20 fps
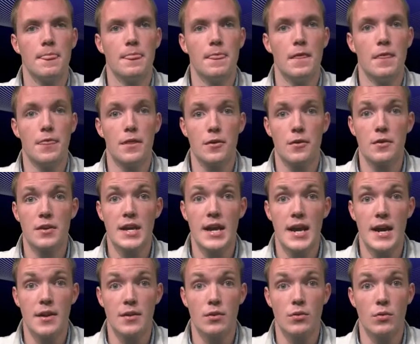The third
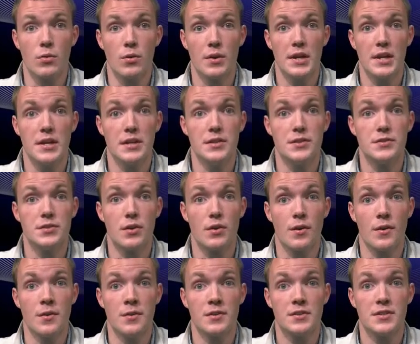category is
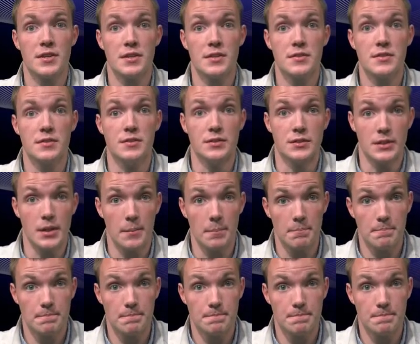earned citizenship.